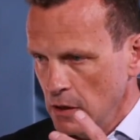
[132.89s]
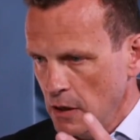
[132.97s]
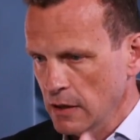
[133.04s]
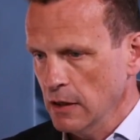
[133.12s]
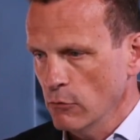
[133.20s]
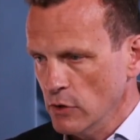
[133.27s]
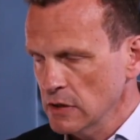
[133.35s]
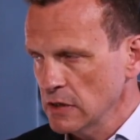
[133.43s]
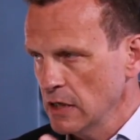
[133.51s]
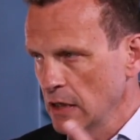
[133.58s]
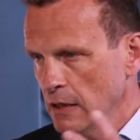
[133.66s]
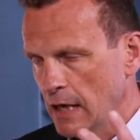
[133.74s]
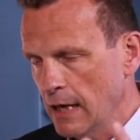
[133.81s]
I think we're
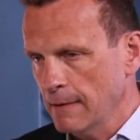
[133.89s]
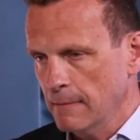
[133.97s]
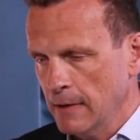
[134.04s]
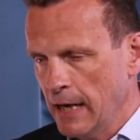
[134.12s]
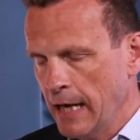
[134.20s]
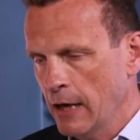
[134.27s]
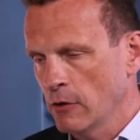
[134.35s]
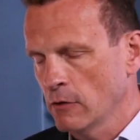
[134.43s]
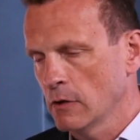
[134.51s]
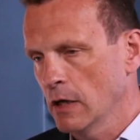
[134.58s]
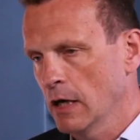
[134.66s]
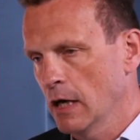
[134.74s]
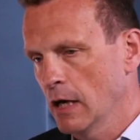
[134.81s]
seeing that now
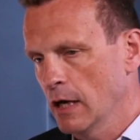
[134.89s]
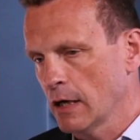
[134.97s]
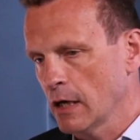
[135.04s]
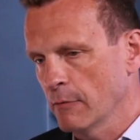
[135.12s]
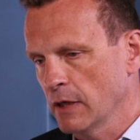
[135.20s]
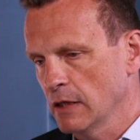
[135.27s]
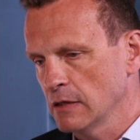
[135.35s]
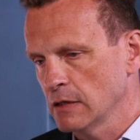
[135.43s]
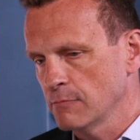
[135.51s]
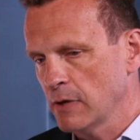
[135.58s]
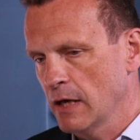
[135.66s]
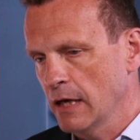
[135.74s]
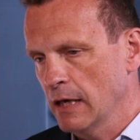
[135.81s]
coming into
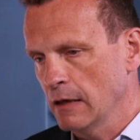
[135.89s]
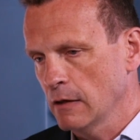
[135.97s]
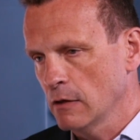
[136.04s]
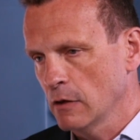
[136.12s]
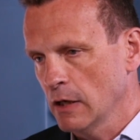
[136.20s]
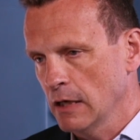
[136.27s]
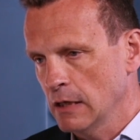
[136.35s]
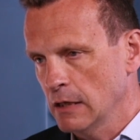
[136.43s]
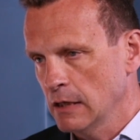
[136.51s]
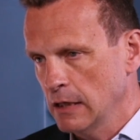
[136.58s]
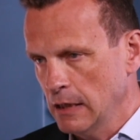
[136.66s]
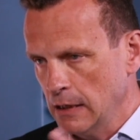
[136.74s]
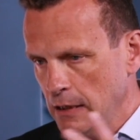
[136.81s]
play in
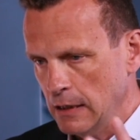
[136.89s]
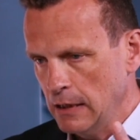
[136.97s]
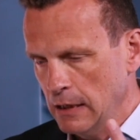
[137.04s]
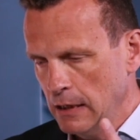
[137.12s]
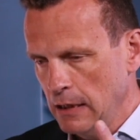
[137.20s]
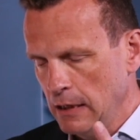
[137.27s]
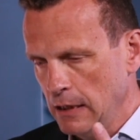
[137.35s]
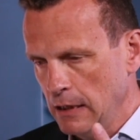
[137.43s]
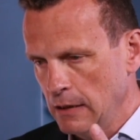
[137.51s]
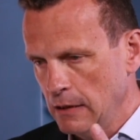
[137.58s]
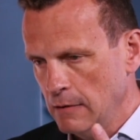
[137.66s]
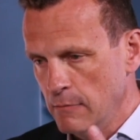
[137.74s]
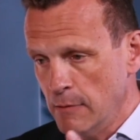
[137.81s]
the
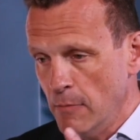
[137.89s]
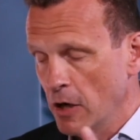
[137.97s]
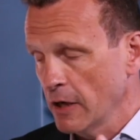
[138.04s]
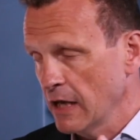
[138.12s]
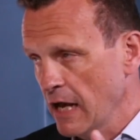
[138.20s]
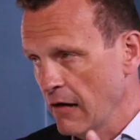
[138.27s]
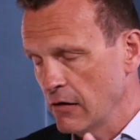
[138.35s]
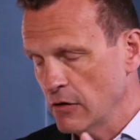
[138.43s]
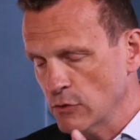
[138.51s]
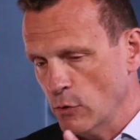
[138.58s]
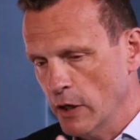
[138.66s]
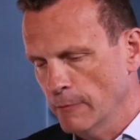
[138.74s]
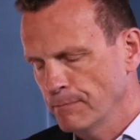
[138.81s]
mid-market area as
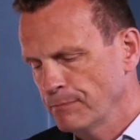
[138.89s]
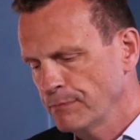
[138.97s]
well.